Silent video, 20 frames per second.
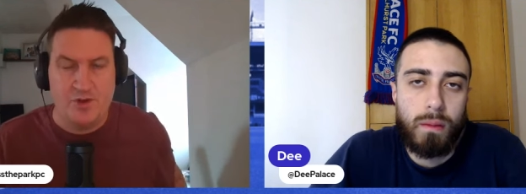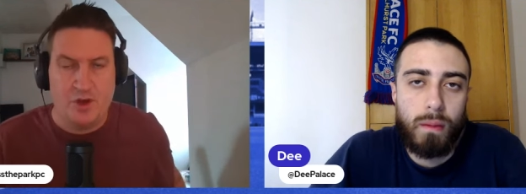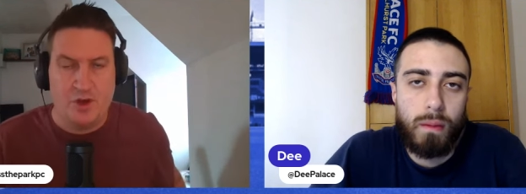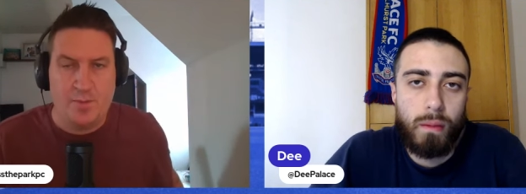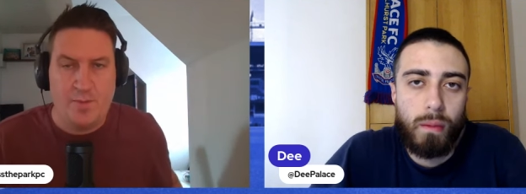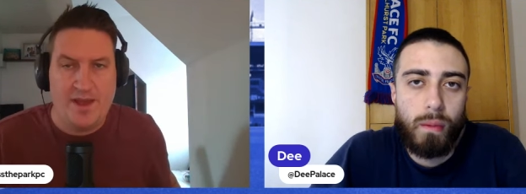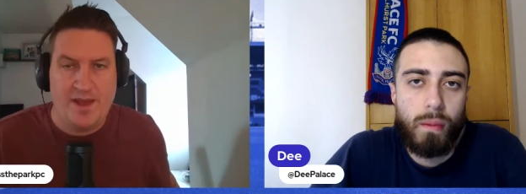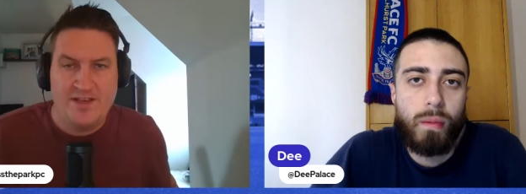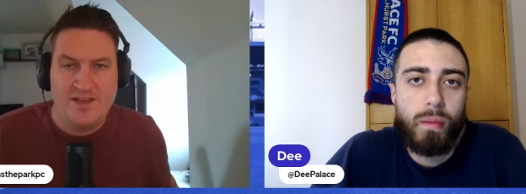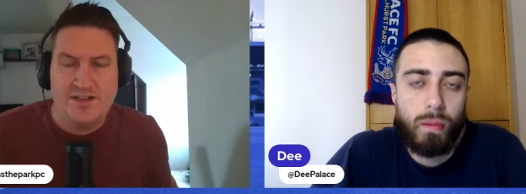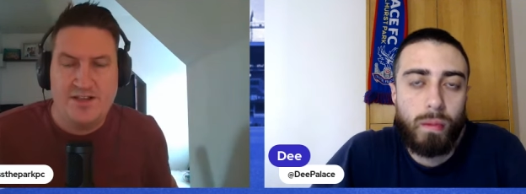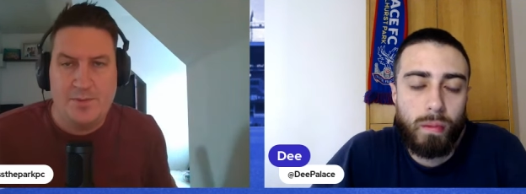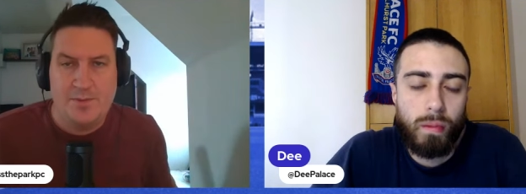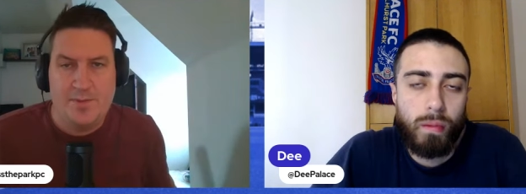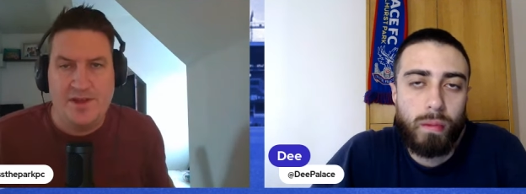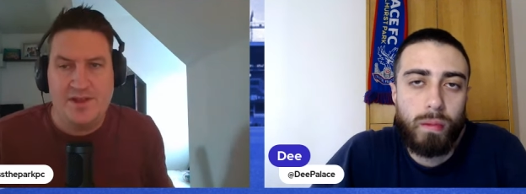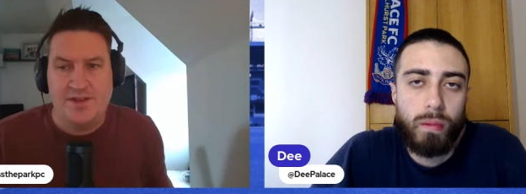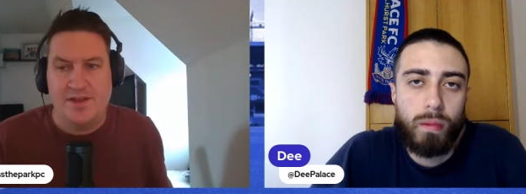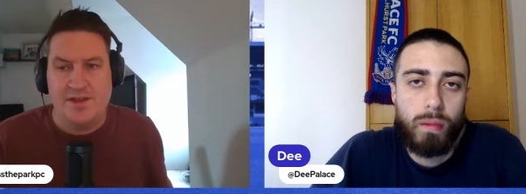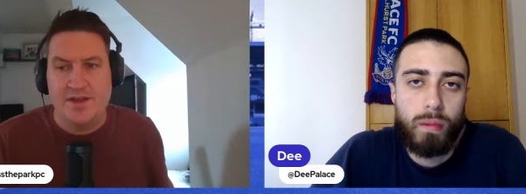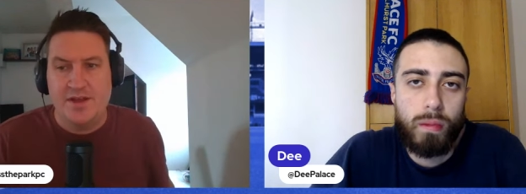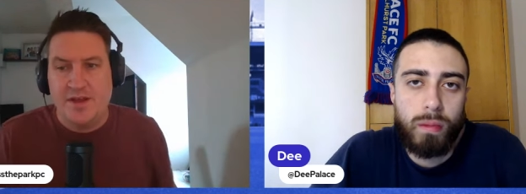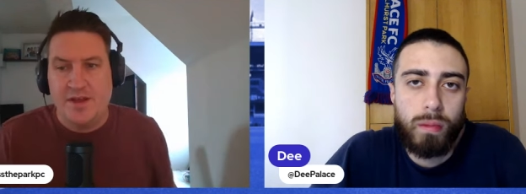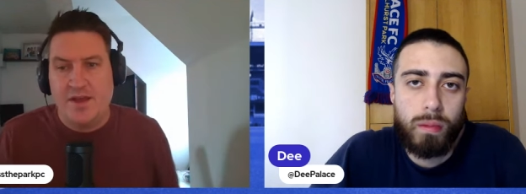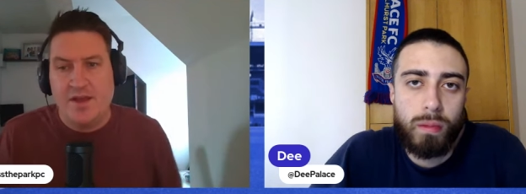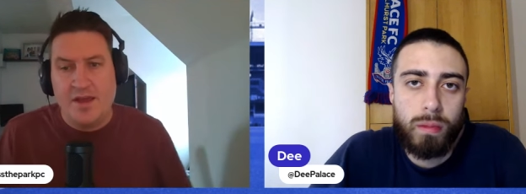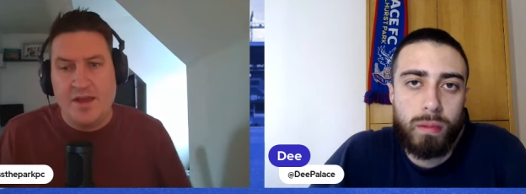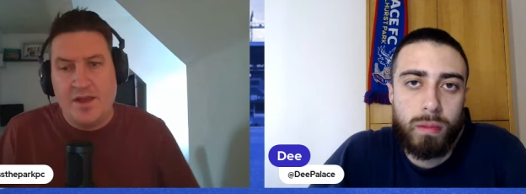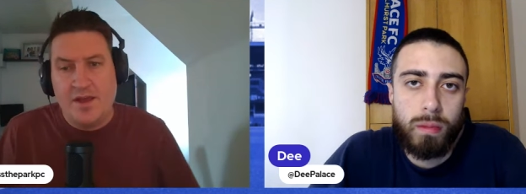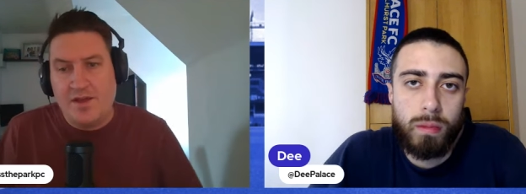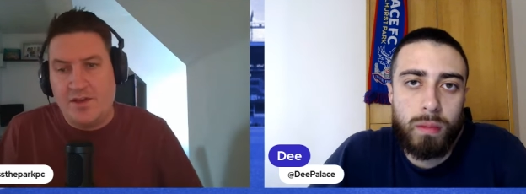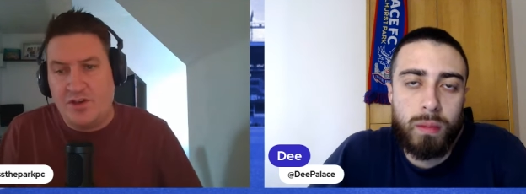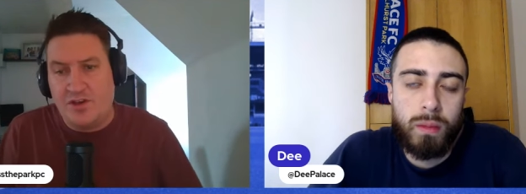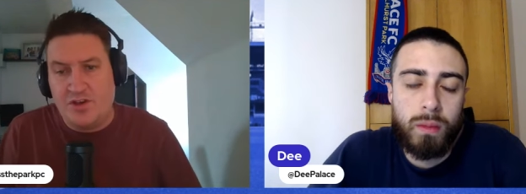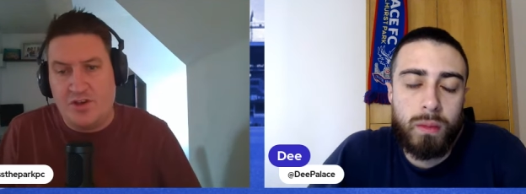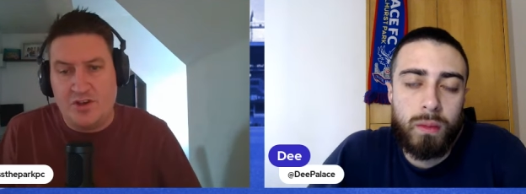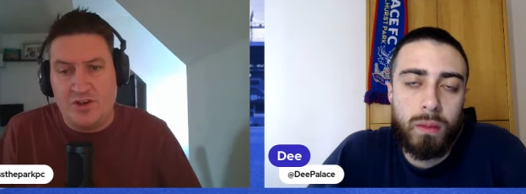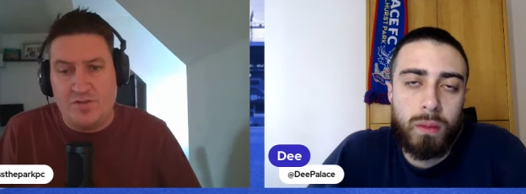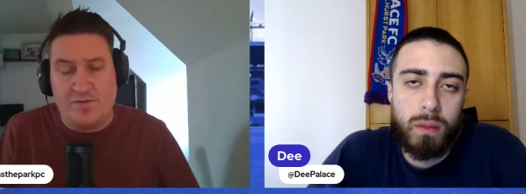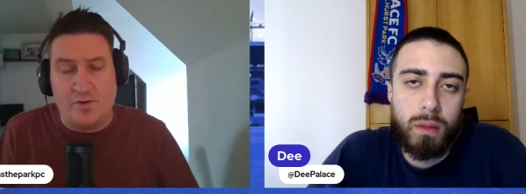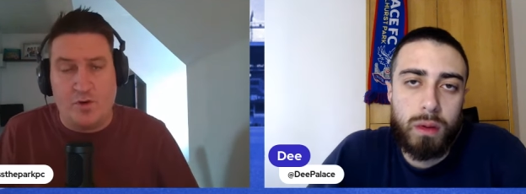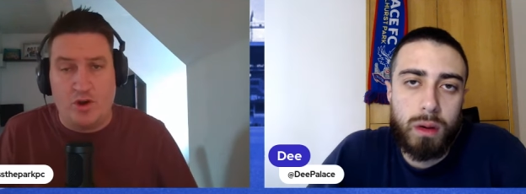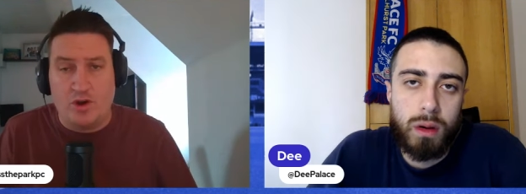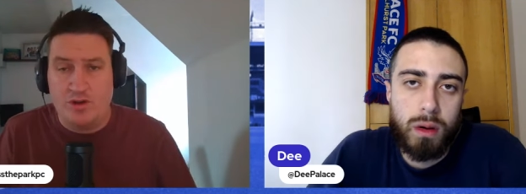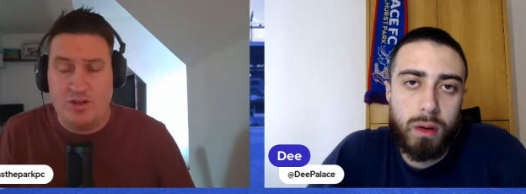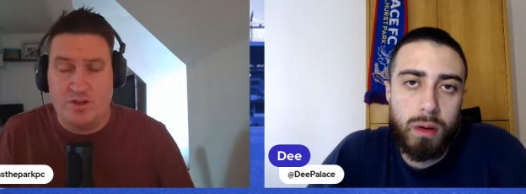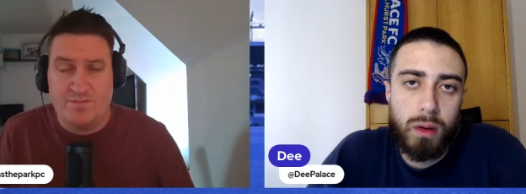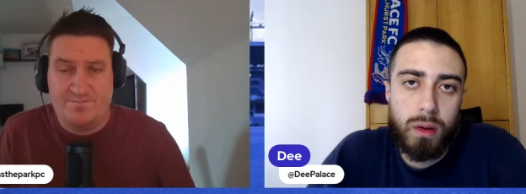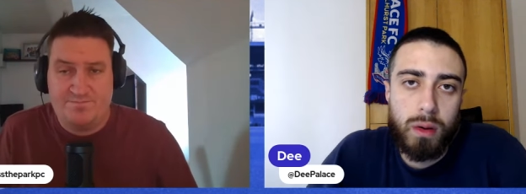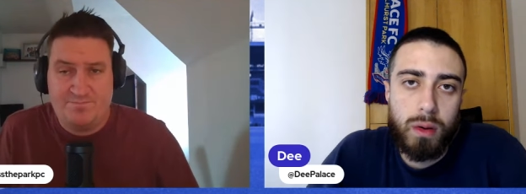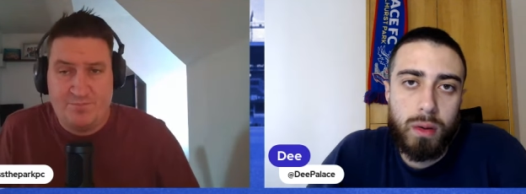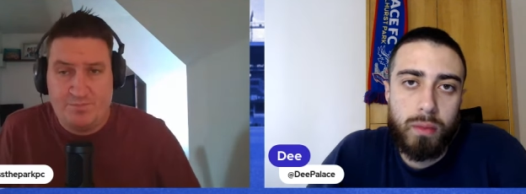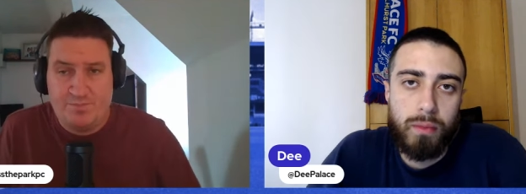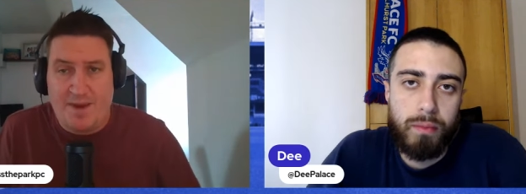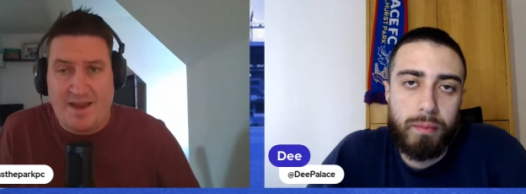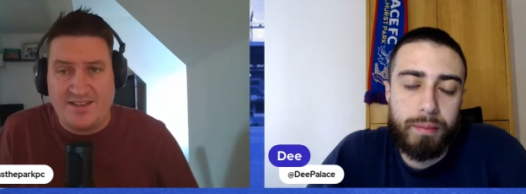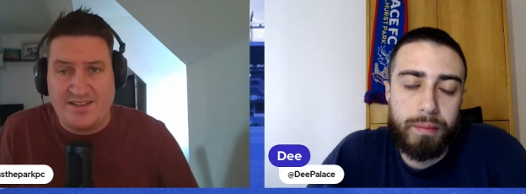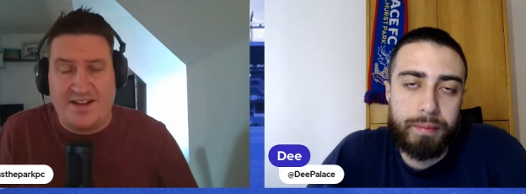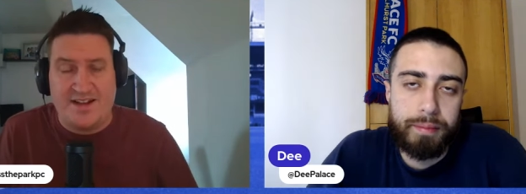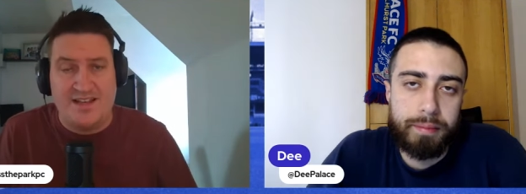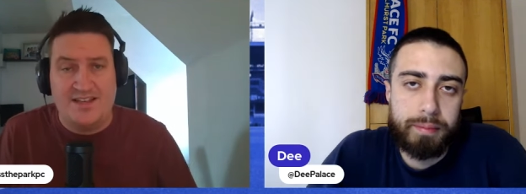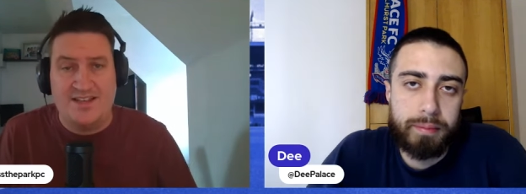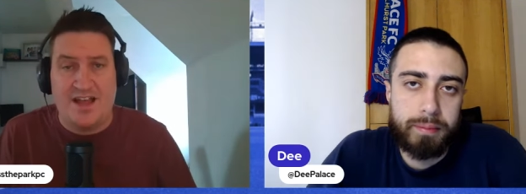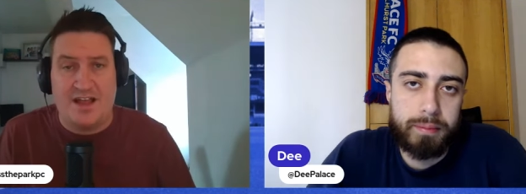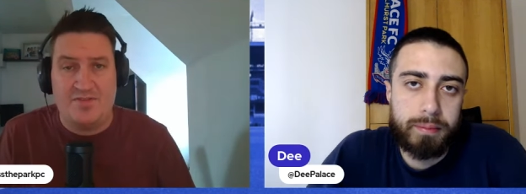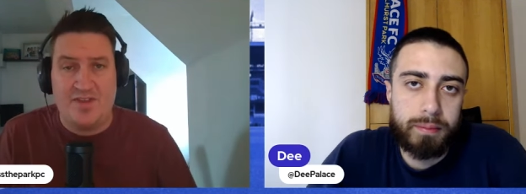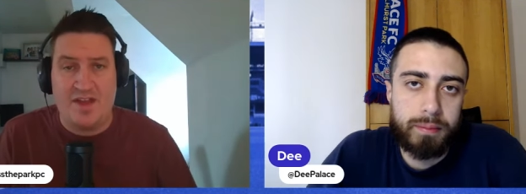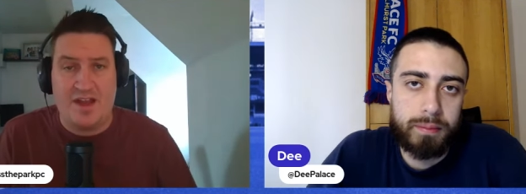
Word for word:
Speaker 1: your personal opinion. You've all, you've basically said